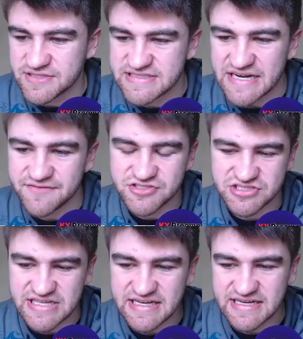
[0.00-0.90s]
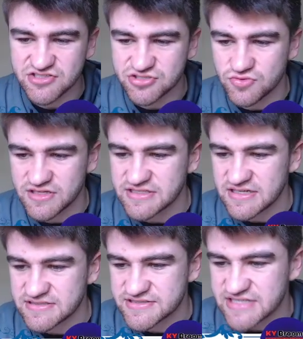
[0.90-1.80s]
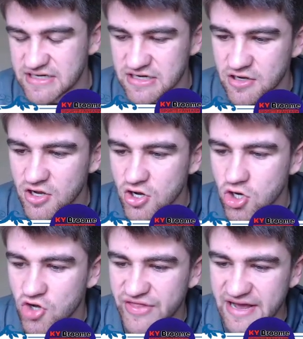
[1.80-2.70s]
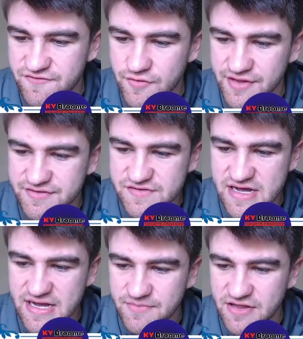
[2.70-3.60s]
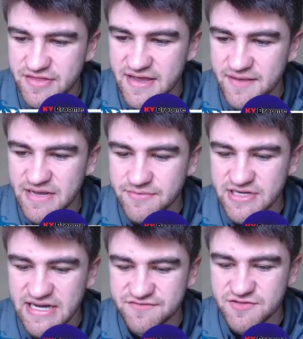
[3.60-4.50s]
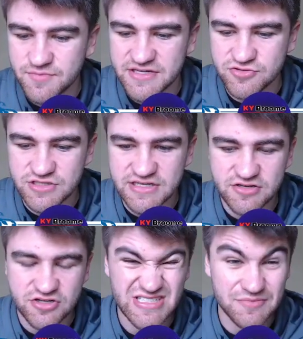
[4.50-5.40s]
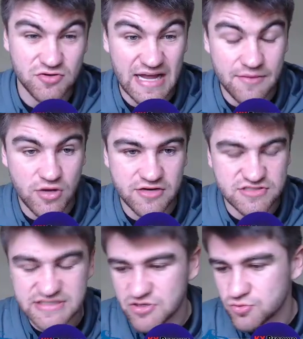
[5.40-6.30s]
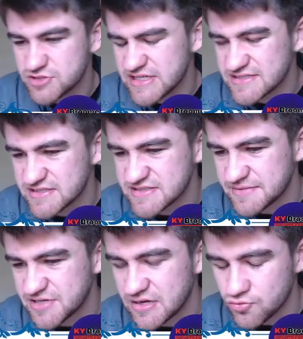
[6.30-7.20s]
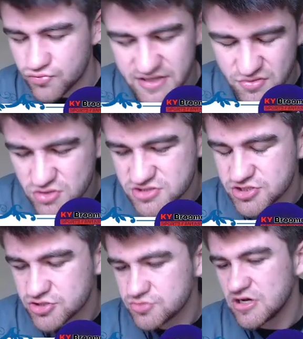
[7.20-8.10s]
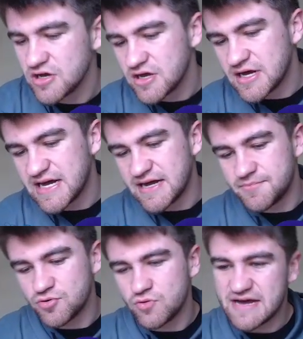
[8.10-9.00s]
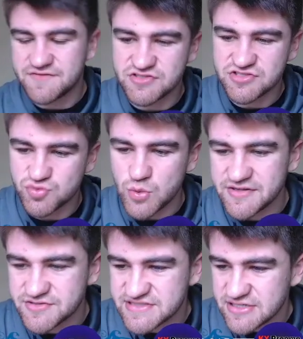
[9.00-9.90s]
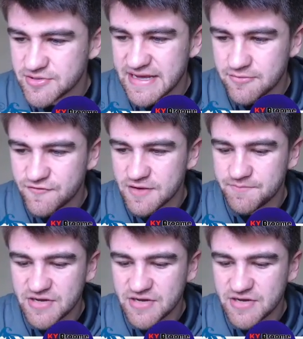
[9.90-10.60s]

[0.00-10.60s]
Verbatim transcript: Davy just getting injured really does suck on that front. Um, there, maybe I have to play Goody in her double game week or something, which isn't something I really want to do uh, but we'll have to just wait and see on that front.